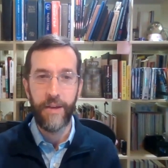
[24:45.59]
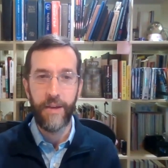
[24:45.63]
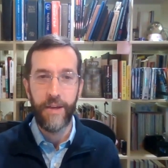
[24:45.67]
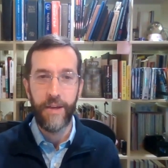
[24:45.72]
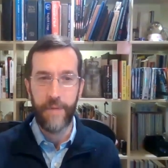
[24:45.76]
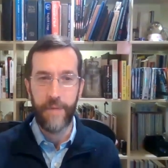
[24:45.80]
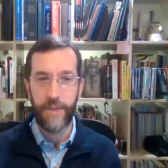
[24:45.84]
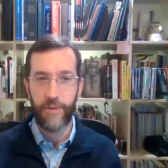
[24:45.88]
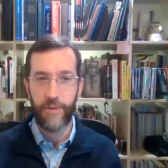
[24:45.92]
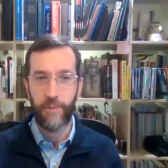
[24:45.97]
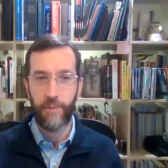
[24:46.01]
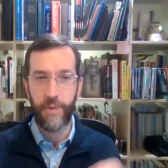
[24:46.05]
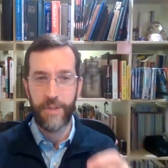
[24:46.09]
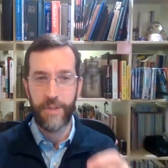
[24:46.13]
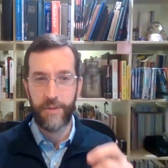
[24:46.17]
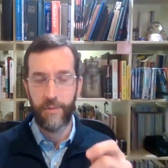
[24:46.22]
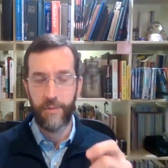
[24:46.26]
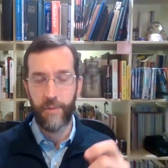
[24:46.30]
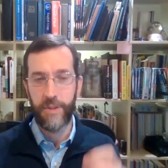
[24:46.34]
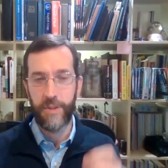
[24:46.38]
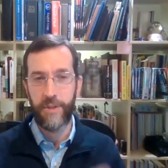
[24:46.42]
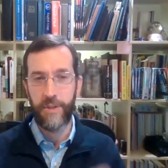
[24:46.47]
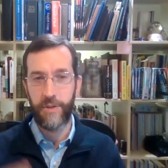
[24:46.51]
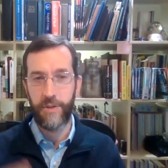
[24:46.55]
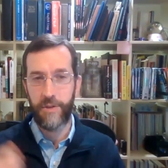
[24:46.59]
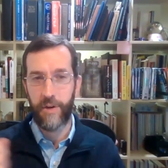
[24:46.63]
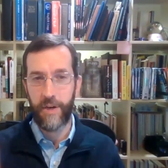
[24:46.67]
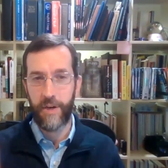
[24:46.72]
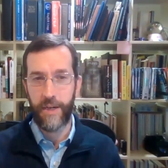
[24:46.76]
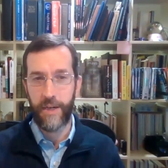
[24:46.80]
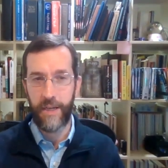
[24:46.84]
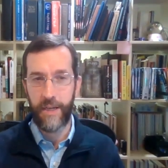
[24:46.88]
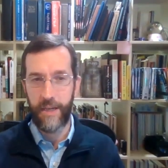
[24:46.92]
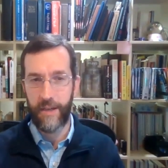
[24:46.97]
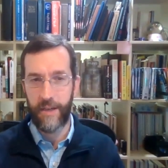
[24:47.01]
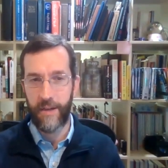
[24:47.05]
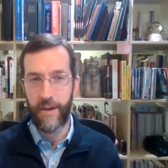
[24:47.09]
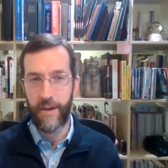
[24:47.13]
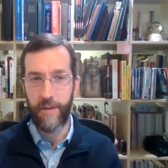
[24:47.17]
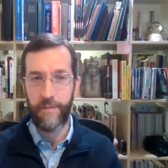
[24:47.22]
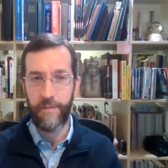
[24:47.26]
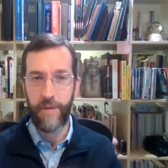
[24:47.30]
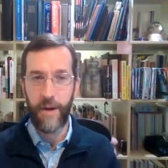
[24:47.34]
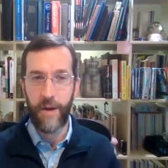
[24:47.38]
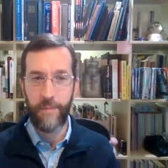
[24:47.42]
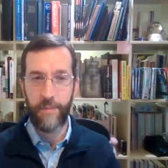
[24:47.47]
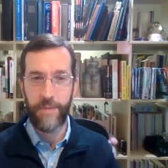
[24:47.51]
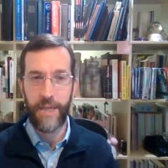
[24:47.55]
It's once you start getting enough
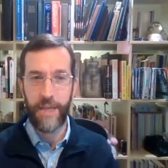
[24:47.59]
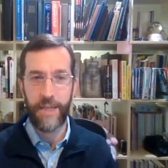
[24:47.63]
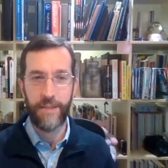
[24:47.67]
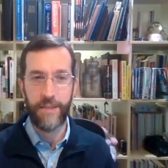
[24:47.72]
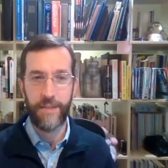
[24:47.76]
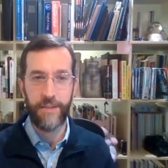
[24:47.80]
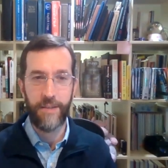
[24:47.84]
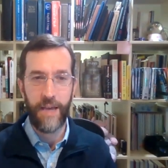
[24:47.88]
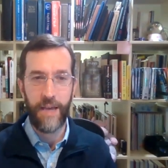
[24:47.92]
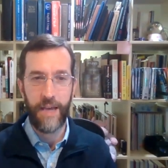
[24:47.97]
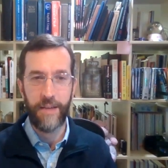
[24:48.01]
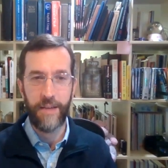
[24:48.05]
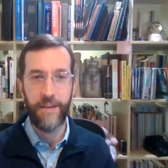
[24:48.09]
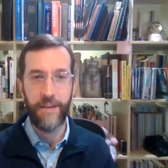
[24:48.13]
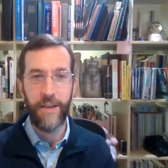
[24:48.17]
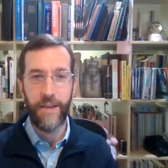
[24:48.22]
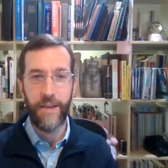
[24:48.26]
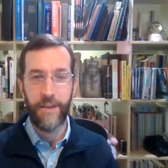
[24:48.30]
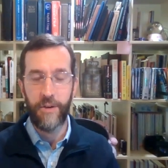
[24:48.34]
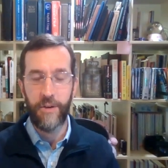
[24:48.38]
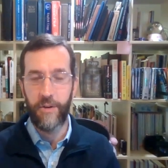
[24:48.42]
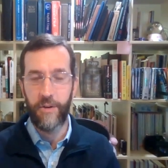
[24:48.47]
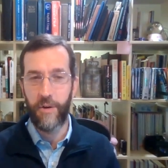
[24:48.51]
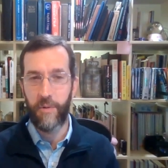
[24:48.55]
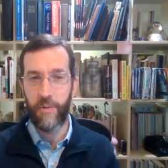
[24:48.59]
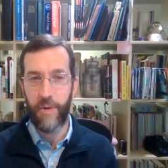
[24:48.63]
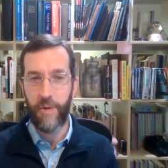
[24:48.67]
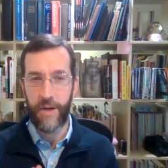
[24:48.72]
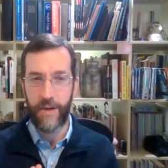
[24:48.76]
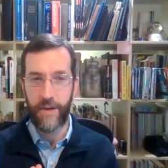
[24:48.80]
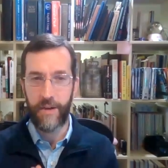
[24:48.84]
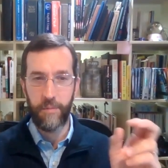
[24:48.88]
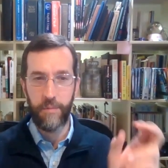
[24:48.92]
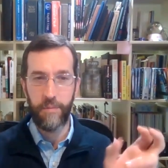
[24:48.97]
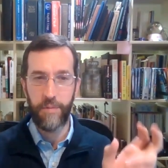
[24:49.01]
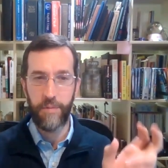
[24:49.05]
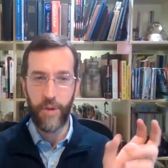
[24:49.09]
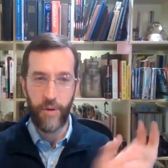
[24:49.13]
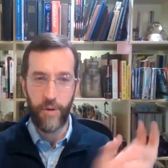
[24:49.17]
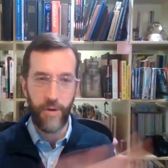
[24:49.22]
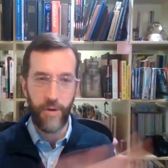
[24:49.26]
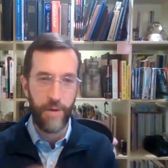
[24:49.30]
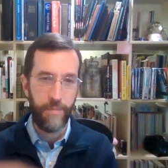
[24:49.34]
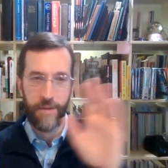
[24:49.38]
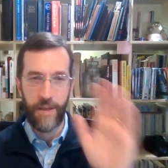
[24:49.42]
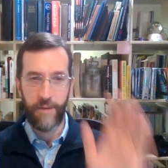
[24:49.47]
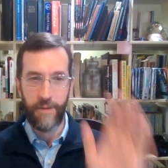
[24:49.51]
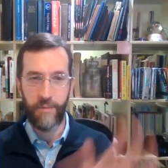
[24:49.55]
updates that you don't want to blow
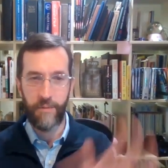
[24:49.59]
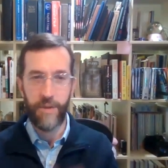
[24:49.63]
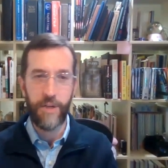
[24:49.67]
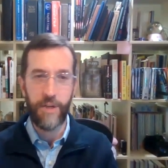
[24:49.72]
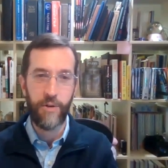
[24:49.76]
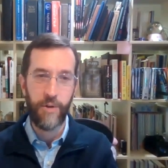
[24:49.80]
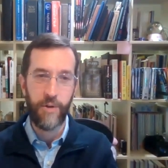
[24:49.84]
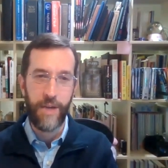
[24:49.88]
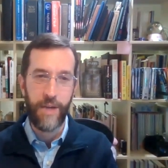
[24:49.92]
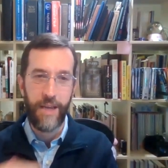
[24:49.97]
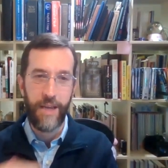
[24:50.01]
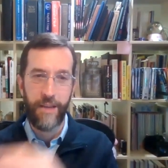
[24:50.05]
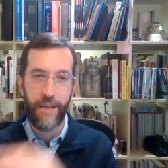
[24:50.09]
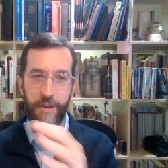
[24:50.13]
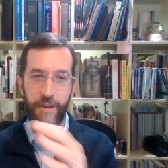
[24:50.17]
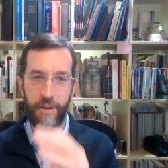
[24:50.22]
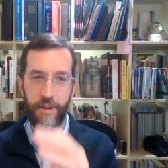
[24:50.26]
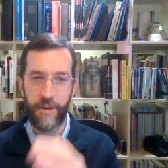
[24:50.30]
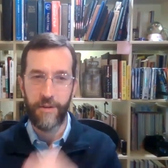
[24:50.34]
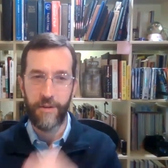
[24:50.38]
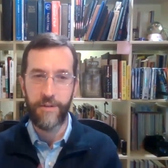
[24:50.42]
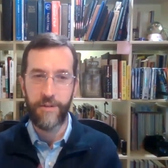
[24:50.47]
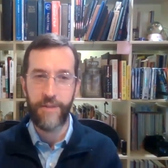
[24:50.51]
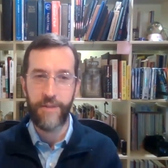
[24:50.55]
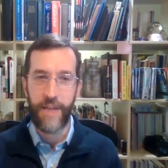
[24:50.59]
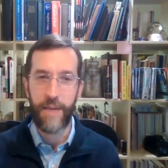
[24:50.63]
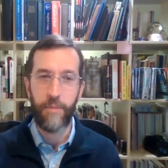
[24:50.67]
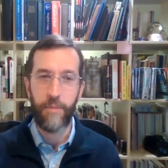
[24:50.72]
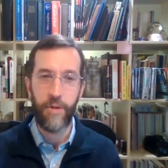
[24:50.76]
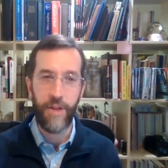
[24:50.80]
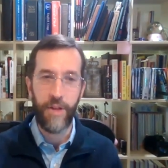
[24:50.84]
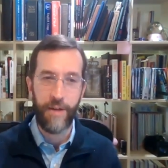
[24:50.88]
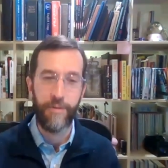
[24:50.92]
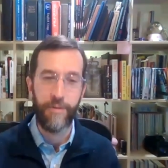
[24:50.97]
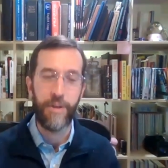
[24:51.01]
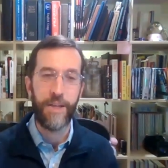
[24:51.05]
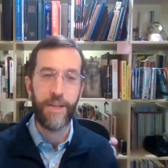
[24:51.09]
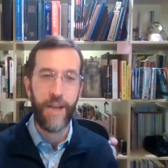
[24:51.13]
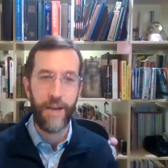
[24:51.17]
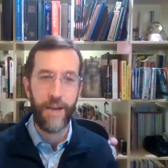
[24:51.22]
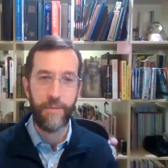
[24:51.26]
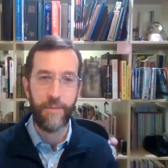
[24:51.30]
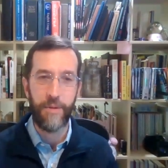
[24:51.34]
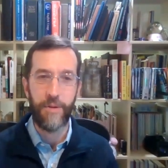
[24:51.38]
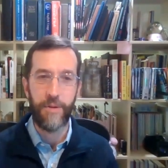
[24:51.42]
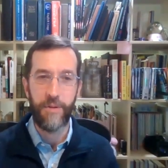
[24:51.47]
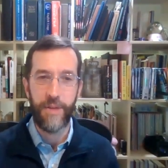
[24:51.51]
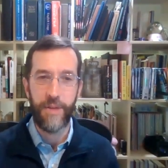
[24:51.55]
up and recreate your table every
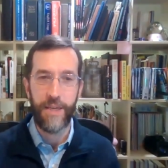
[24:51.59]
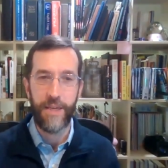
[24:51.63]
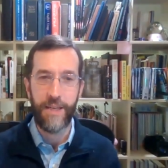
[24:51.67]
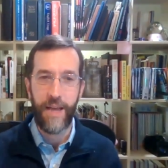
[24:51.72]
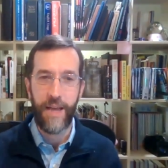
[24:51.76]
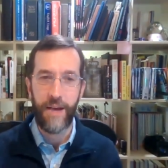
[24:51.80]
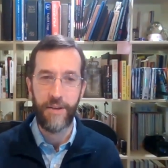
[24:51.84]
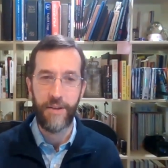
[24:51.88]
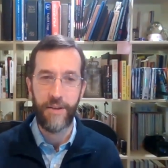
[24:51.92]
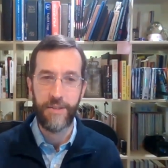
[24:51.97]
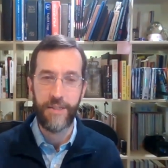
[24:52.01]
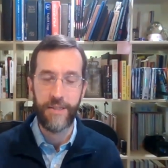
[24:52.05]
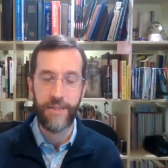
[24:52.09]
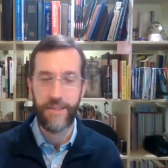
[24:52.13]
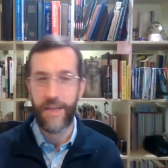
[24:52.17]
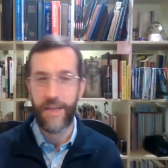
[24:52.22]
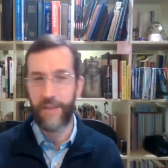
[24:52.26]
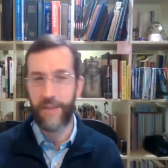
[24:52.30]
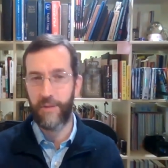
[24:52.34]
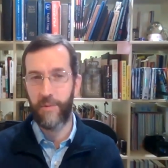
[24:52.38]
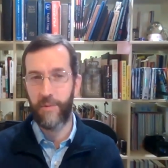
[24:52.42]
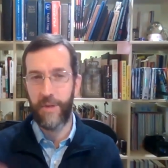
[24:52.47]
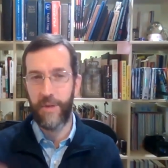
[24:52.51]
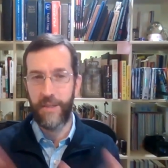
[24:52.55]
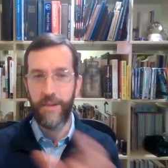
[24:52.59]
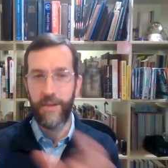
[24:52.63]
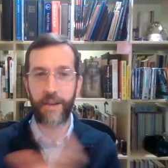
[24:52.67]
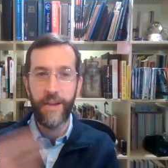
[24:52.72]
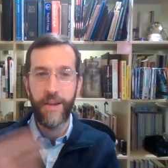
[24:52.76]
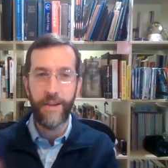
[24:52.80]
time you do the analysis. That's when